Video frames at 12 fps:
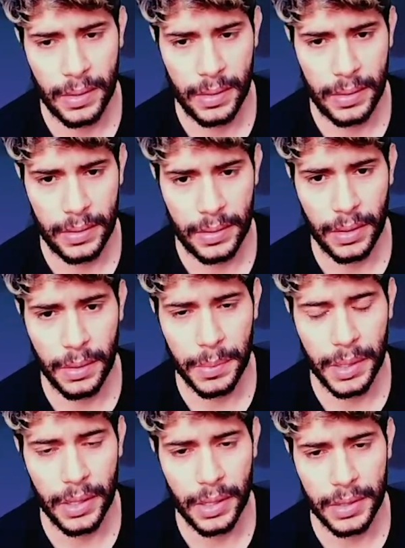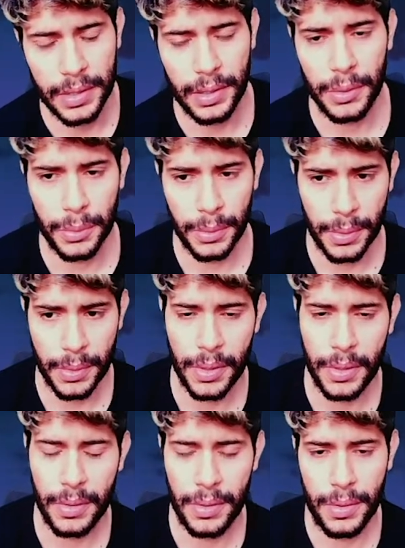It's gonna be that Incineroar
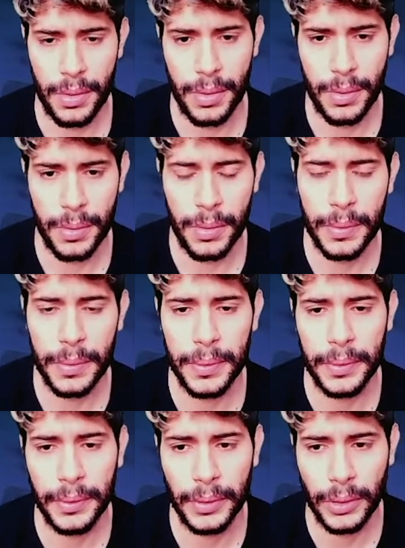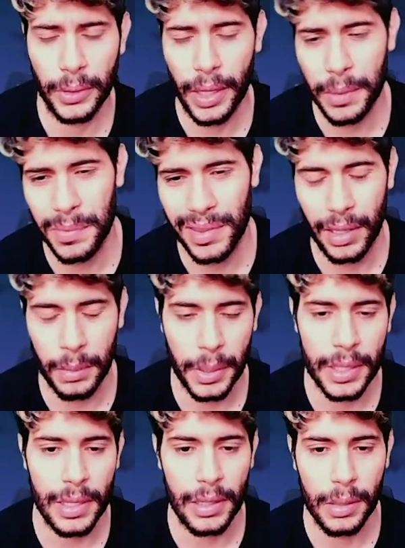though, so that
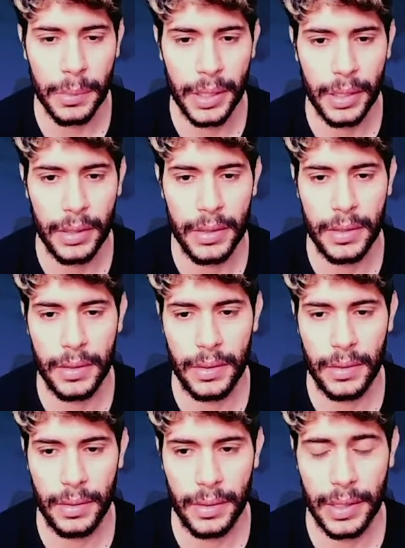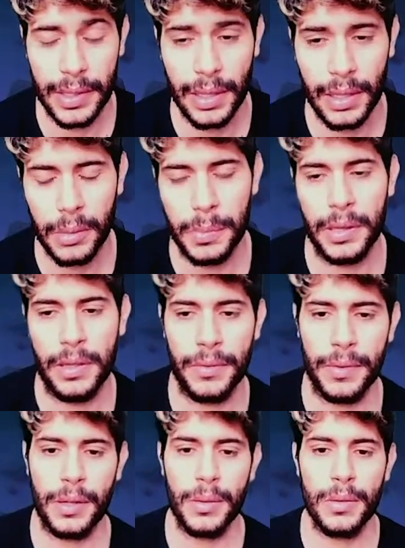makes things a little bit
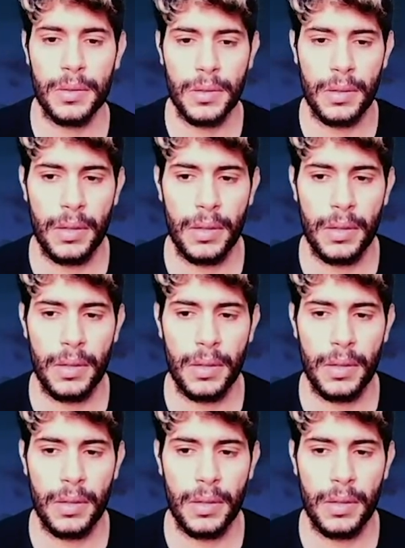difficult.